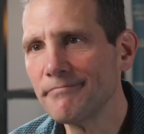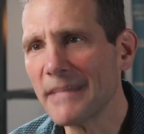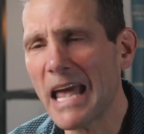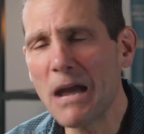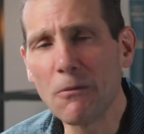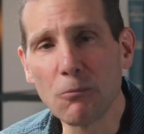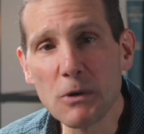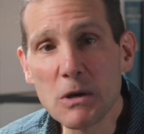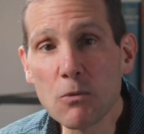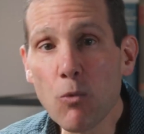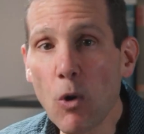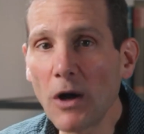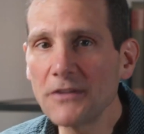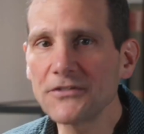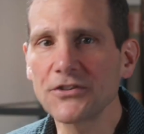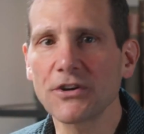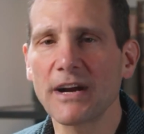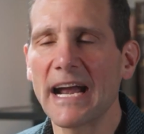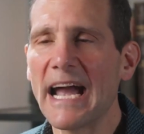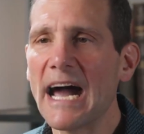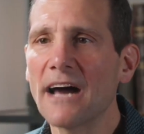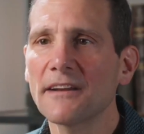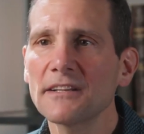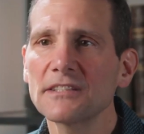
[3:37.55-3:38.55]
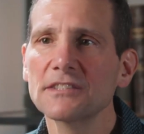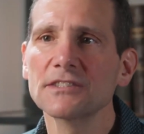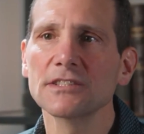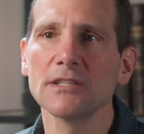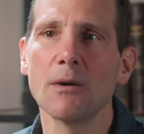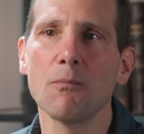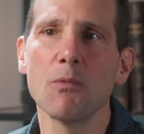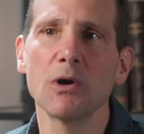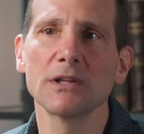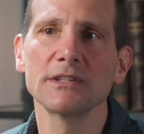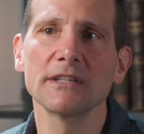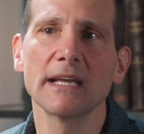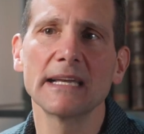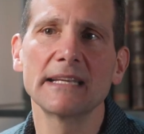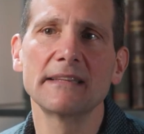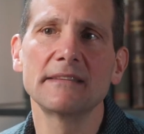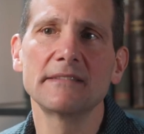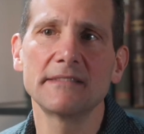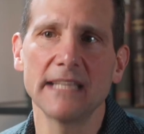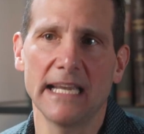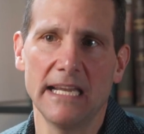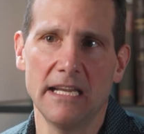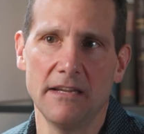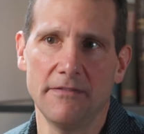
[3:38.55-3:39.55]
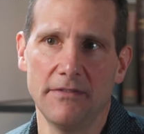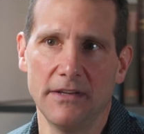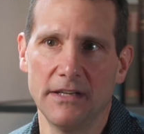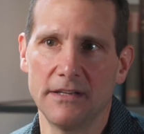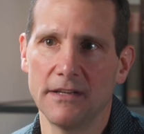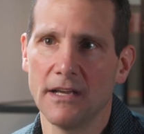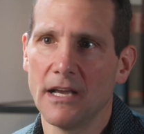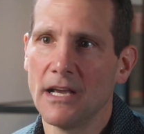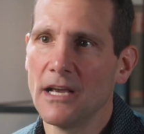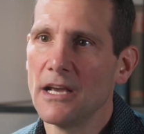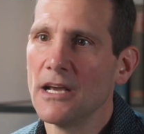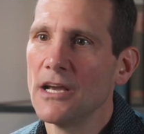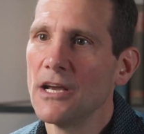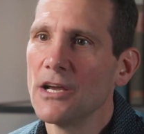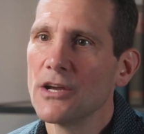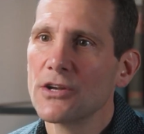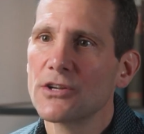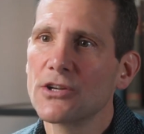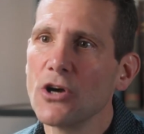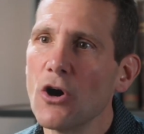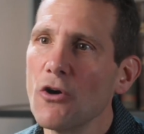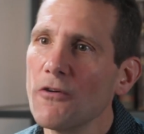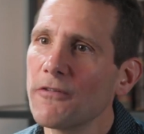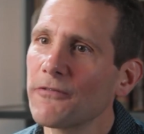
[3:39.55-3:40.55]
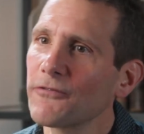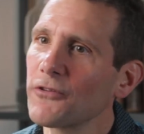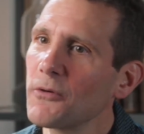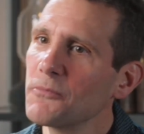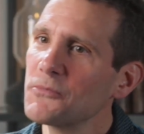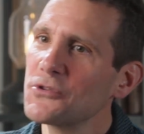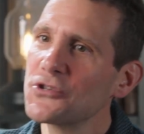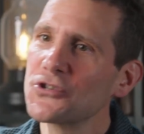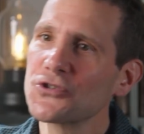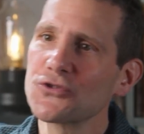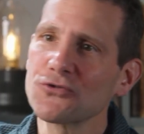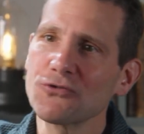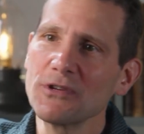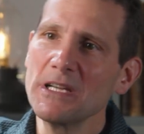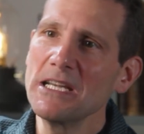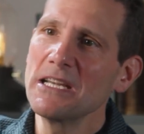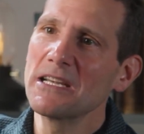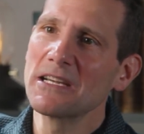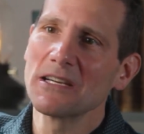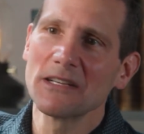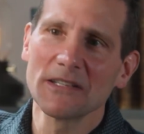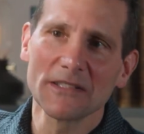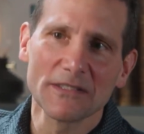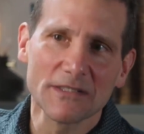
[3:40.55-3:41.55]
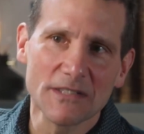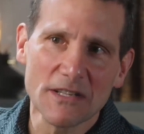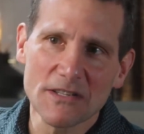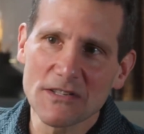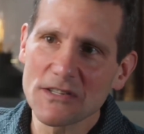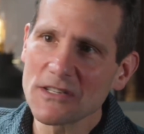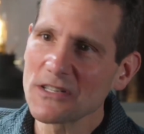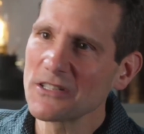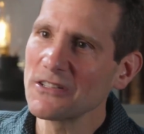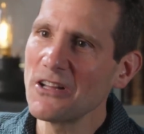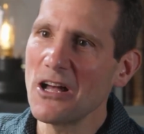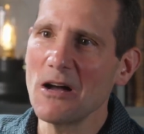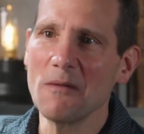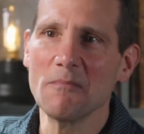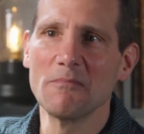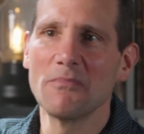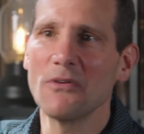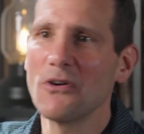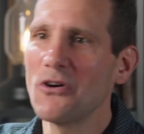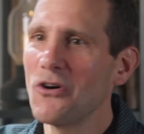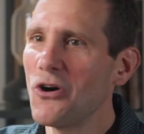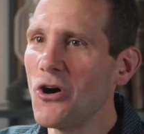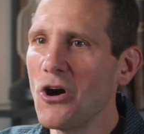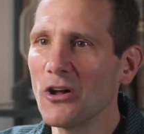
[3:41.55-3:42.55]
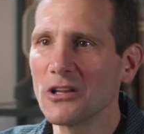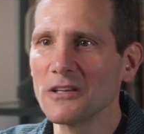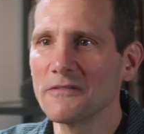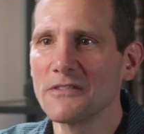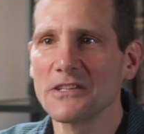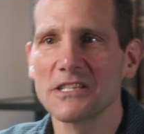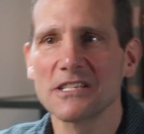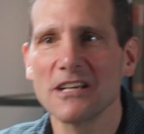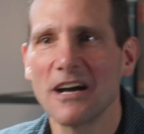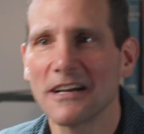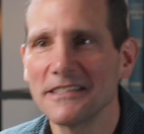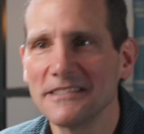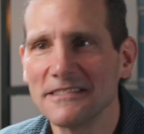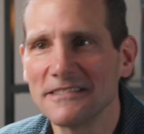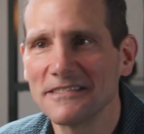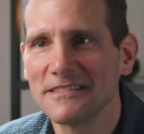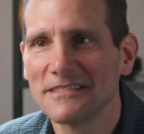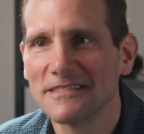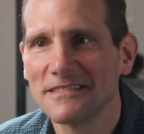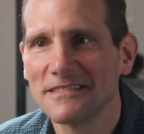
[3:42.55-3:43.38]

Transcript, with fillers: And we wonder how does someone like David go from streak to slump all of a sudden?